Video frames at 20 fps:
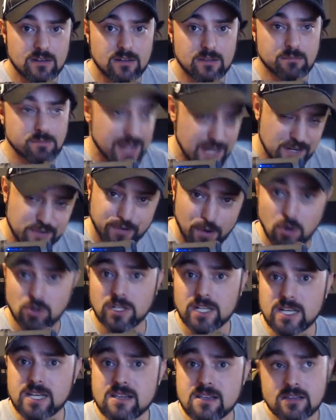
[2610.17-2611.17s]
Mick
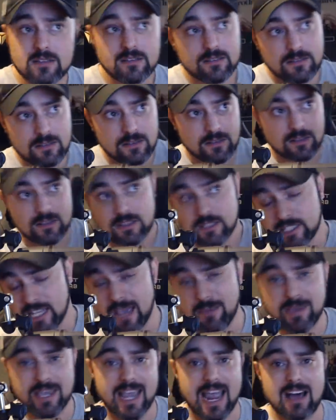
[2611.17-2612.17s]
Foley,
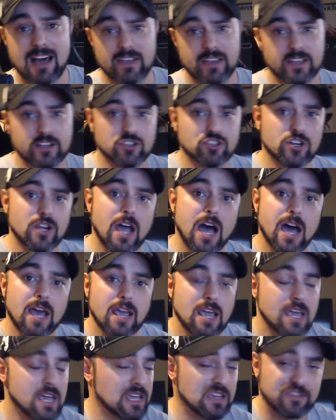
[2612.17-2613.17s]
Sami Callihan's your guy.
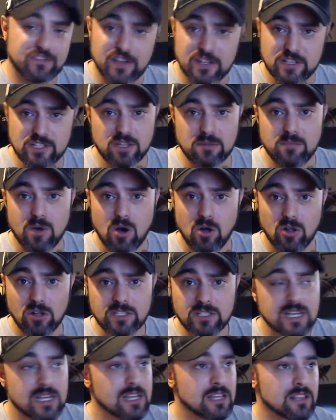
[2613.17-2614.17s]
He fits the mold.
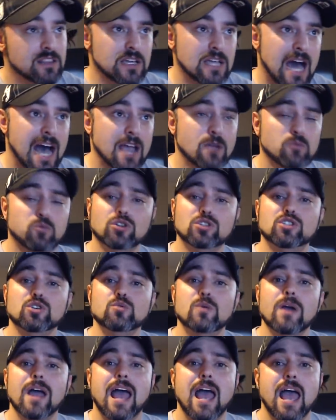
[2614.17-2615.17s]
The guy will
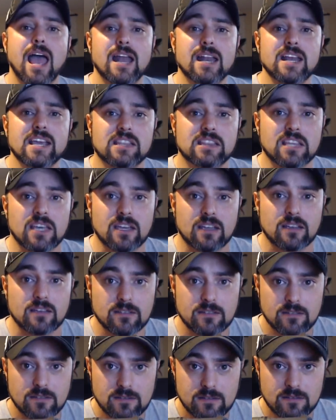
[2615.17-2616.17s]
do anything
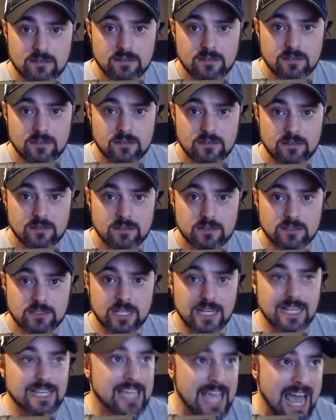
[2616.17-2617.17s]
to
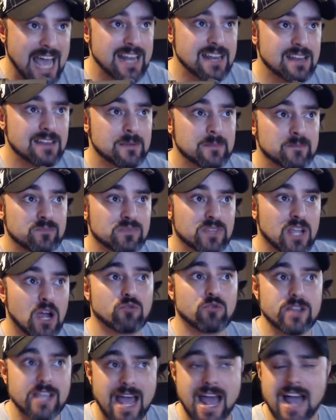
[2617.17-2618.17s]
get a
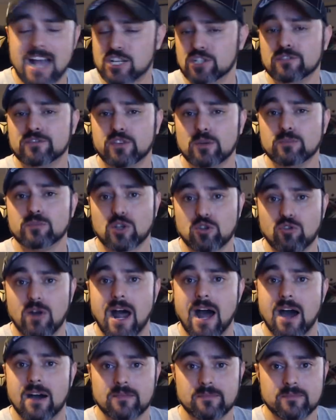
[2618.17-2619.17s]
reaction from the crowd.